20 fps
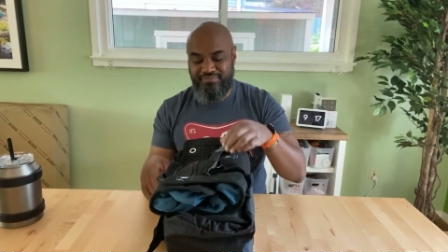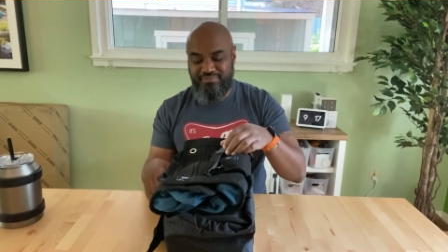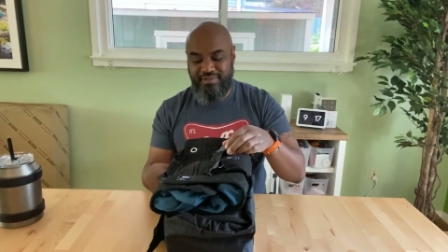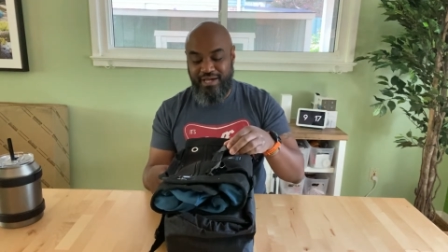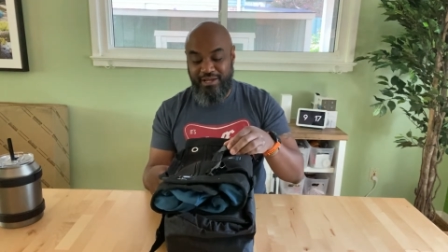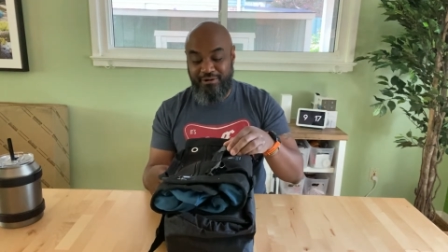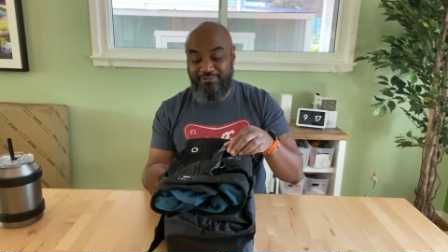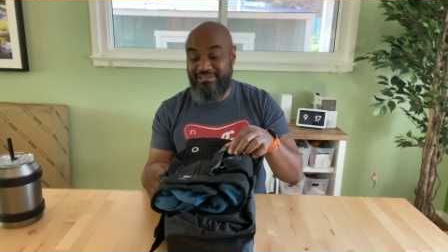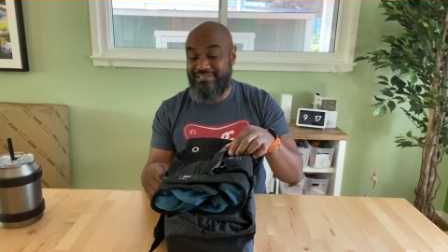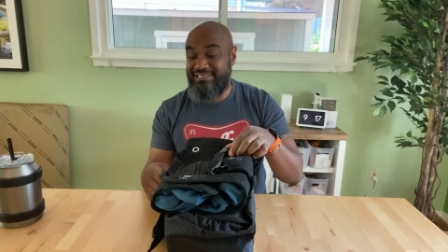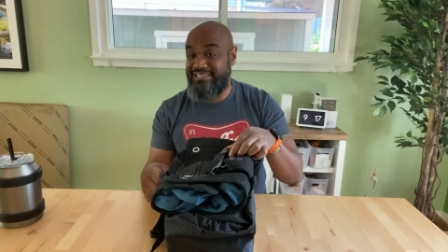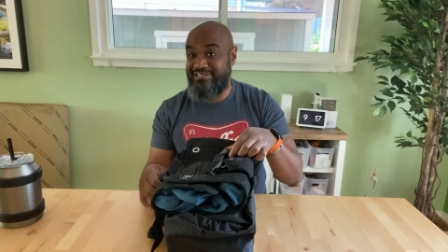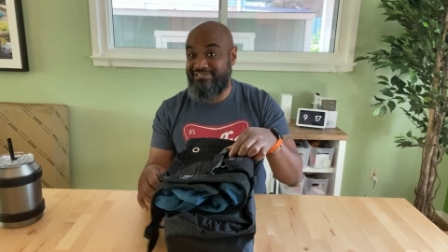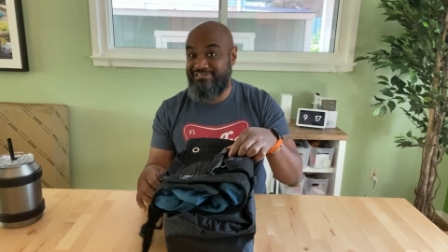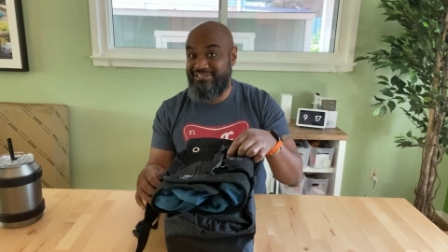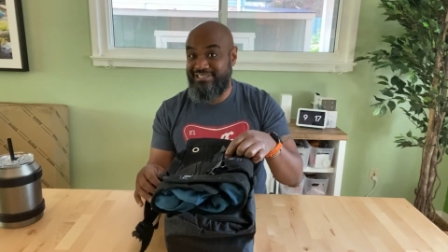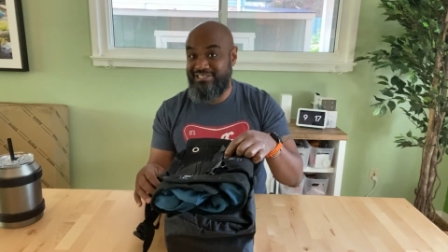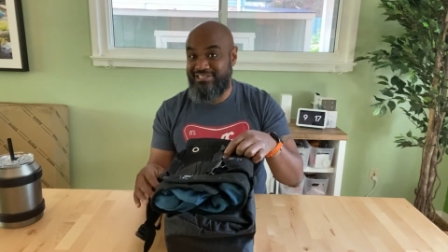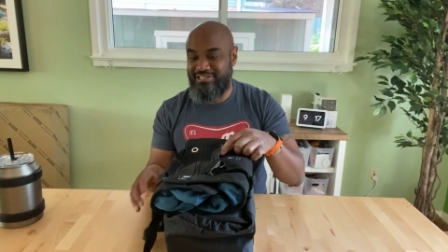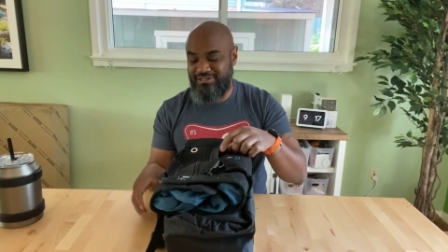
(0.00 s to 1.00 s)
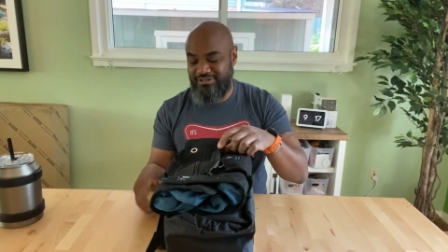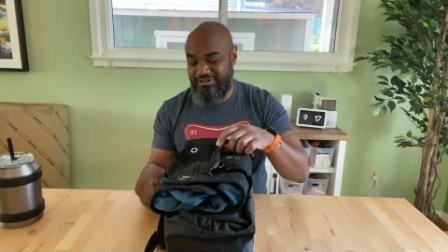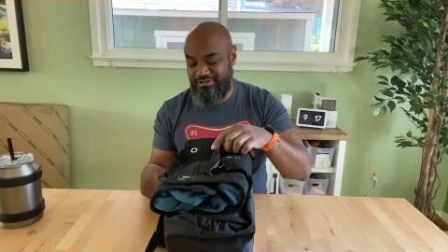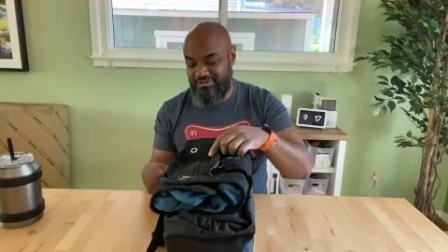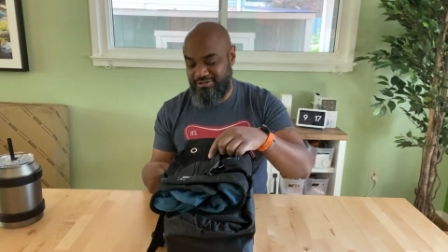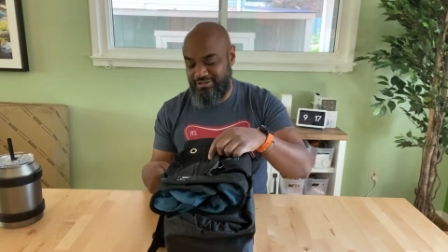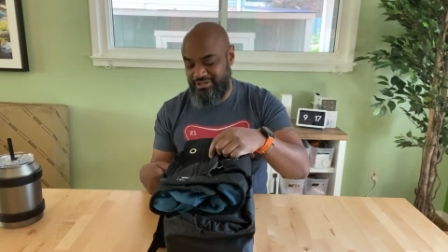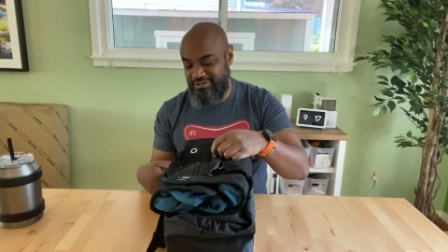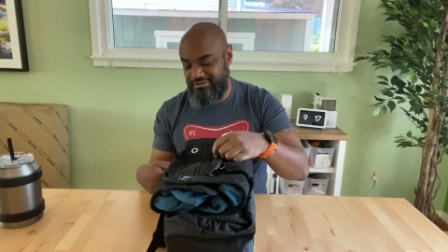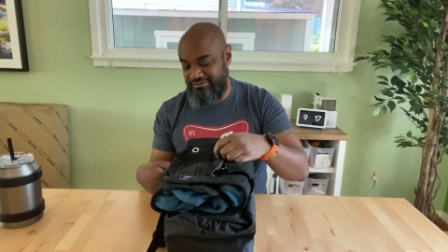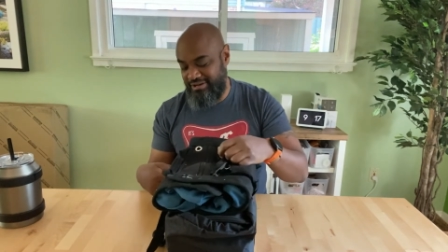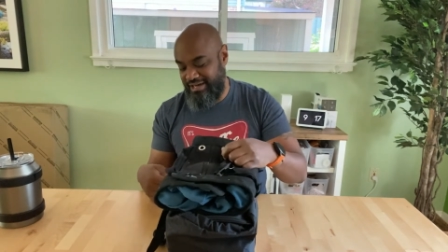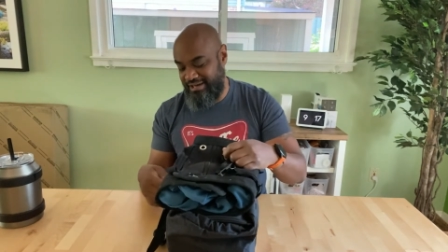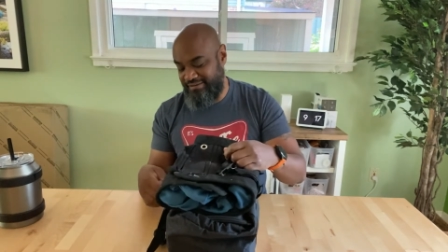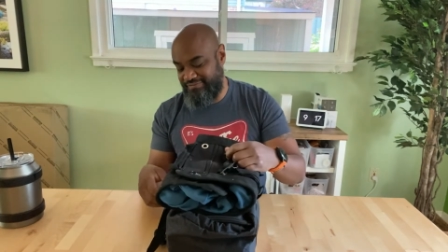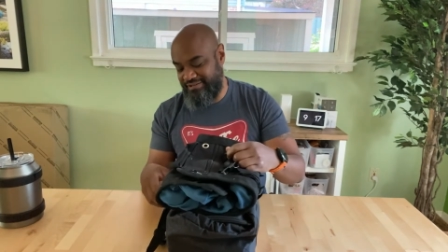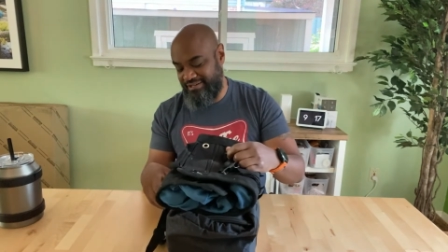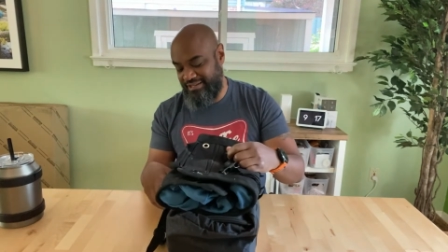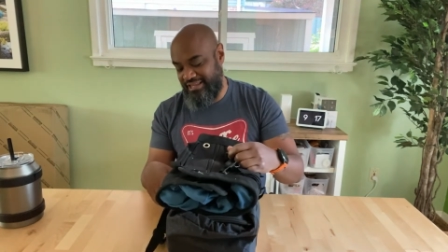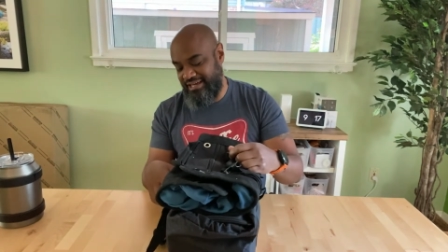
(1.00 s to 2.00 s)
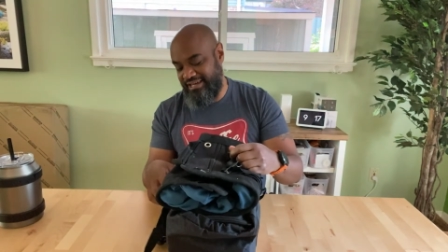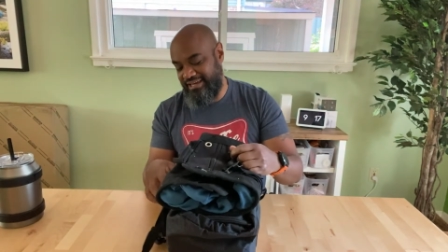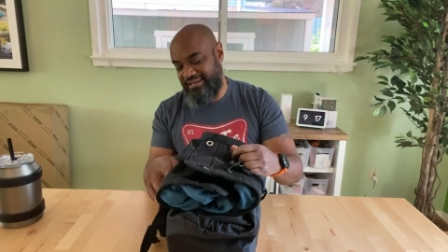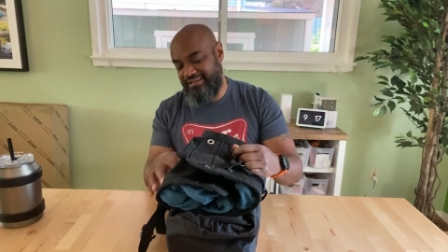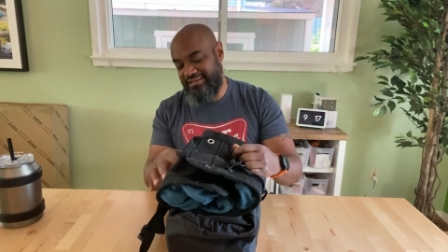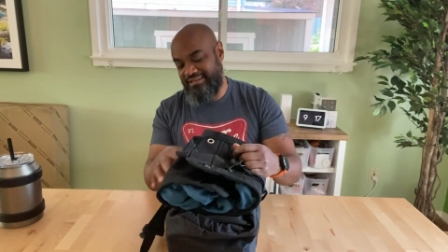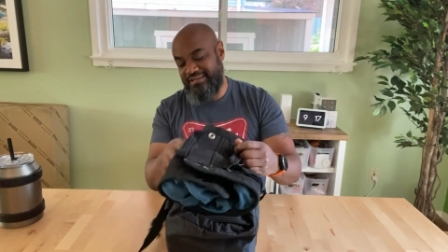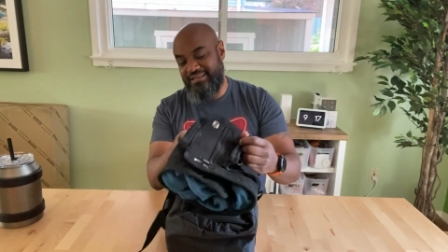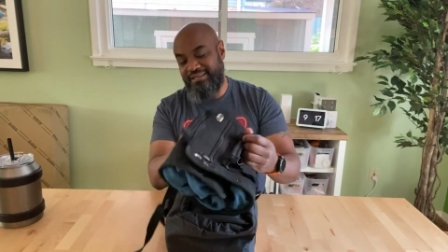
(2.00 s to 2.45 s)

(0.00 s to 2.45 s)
I don't want to say traditional, you have to like